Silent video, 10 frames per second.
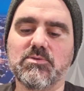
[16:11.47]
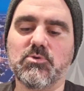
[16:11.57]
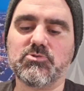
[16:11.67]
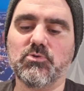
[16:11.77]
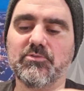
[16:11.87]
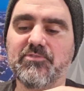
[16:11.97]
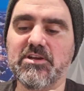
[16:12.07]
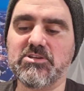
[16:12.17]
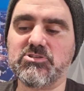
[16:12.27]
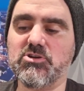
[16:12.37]
what's called the
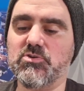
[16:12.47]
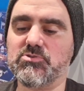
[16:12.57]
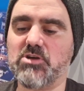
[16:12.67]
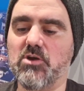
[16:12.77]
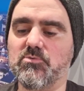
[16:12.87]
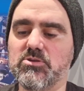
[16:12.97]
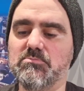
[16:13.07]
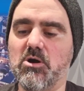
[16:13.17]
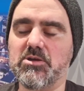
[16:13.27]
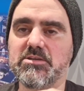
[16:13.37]
finish too. So
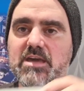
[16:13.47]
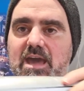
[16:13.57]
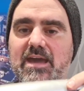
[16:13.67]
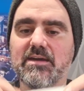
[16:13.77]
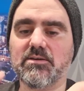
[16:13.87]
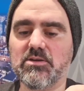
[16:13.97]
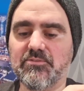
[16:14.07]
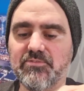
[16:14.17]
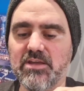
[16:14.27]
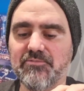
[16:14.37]
you might get,
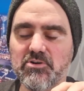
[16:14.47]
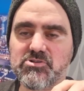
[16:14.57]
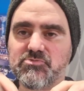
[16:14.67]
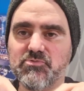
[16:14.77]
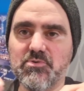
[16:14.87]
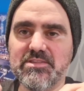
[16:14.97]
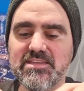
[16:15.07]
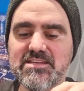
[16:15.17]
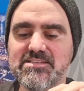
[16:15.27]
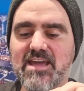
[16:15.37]
if I screw in
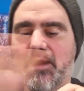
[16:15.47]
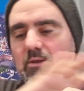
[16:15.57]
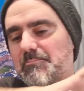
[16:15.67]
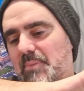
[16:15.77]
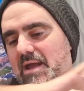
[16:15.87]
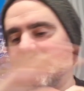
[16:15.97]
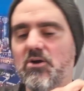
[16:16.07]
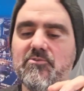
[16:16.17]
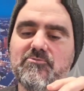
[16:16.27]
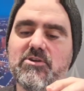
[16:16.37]
these now and paint
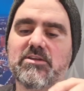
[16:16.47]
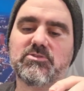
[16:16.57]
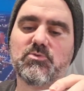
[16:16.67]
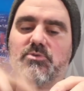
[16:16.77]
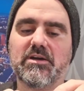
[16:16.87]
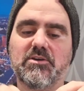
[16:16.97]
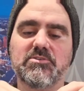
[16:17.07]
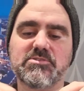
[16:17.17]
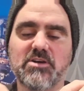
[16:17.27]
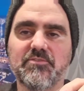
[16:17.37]
over it and do all that
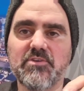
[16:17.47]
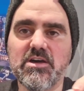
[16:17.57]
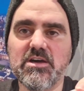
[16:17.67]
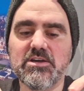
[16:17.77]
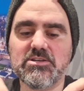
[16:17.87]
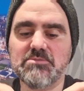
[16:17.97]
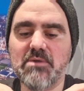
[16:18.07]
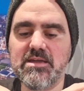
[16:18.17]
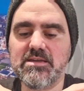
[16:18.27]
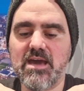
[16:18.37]
kind of stuff, you
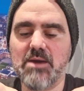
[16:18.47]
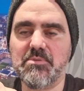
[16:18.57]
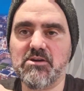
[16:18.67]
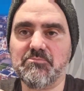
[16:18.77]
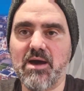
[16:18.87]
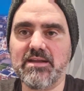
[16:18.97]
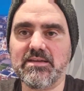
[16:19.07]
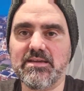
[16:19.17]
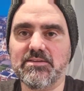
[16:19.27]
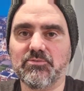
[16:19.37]
may get a bit of
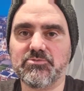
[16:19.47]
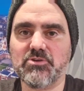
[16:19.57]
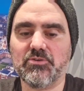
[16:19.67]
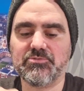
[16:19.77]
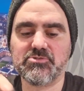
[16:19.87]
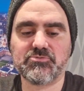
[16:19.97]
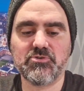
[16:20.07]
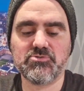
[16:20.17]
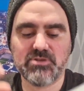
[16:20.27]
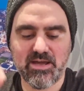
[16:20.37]
paint in onto
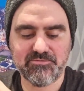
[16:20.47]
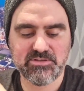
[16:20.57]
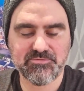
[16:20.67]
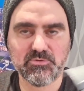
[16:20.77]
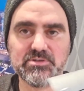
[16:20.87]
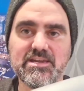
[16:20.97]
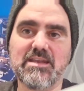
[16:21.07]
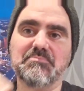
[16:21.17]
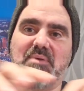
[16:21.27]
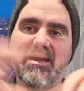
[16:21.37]
screws and have difficulty
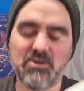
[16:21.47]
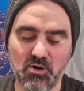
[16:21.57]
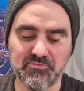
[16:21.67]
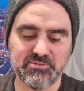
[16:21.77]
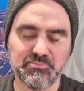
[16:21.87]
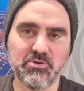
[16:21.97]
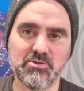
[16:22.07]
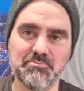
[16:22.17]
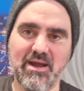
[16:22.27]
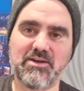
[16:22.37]
getting them back off to put
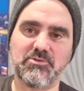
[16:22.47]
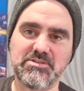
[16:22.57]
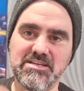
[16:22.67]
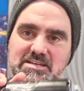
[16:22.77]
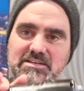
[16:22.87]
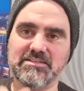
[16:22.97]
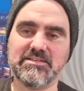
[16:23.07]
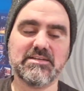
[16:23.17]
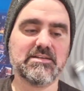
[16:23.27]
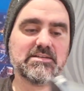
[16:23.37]
them back onto here.
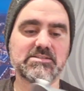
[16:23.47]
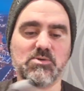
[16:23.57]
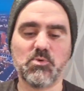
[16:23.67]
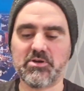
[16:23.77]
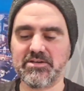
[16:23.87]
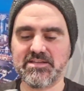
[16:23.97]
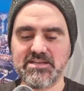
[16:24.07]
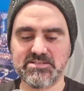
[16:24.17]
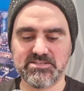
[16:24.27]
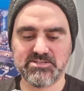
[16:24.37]
So what I
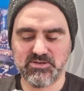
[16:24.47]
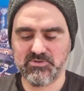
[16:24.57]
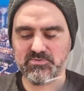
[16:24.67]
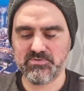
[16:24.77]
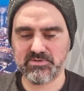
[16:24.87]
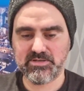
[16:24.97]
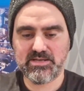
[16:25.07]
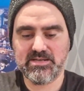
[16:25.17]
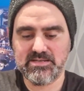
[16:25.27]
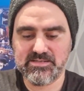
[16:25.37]
need to do
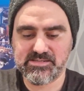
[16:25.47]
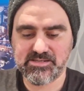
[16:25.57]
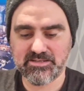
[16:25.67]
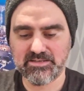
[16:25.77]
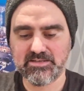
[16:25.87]
is